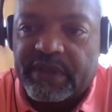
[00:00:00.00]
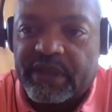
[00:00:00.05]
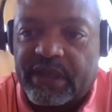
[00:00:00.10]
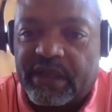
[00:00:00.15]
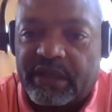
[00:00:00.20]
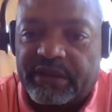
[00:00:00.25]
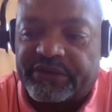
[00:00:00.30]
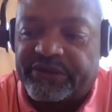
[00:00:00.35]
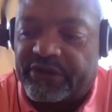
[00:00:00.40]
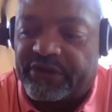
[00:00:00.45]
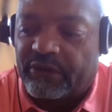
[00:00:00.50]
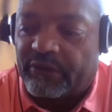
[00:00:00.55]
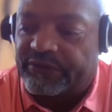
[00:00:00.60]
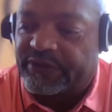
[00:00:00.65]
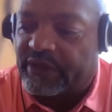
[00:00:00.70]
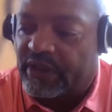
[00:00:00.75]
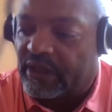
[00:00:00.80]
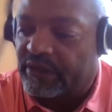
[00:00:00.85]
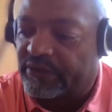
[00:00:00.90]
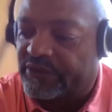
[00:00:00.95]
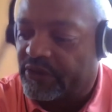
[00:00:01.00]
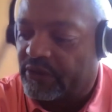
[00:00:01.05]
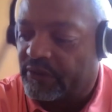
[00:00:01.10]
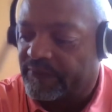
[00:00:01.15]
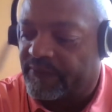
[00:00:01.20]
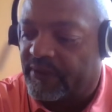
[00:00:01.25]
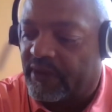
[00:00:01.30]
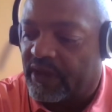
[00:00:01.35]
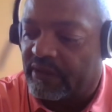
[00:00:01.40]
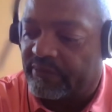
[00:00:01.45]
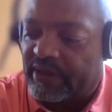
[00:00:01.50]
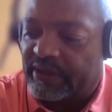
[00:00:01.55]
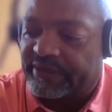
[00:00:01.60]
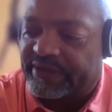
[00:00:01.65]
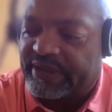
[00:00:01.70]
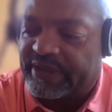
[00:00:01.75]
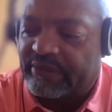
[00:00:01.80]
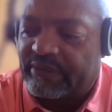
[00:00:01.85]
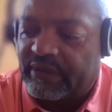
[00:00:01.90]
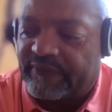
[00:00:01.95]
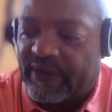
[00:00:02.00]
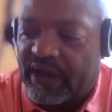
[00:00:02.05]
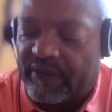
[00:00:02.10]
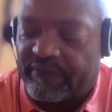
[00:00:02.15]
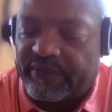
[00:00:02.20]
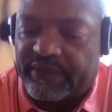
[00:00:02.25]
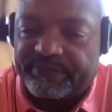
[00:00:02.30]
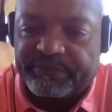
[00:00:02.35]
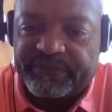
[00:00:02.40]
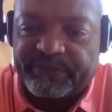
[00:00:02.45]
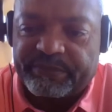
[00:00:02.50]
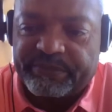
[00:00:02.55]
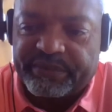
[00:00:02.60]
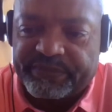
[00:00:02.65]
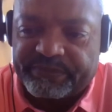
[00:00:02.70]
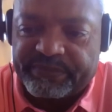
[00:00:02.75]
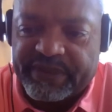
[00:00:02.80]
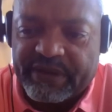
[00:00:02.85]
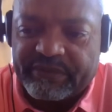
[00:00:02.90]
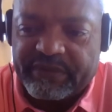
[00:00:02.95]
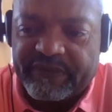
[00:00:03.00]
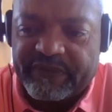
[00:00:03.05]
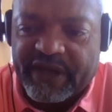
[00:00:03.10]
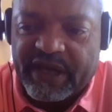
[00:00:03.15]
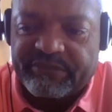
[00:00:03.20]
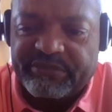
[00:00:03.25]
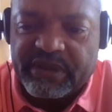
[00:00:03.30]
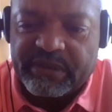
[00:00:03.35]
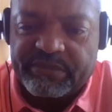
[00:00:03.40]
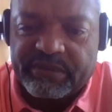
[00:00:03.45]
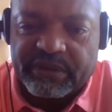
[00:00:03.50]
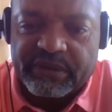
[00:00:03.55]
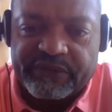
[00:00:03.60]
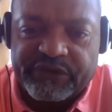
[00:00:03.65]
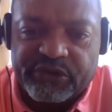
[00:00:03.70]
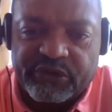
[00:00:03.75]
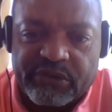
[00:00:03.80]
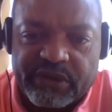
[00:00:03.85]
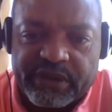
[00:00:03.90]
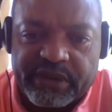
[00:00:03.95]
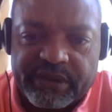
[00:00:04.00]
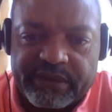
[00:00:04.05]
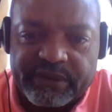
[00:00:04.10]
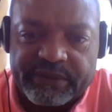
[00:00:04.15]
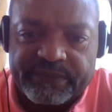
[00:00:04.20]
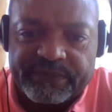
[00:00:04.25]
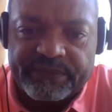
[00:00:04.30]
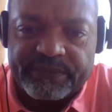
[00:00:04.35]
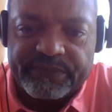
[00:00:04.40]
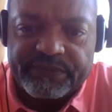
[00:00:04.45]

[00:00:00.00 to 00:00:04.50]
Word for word: And so so far, about 75 75 people have joined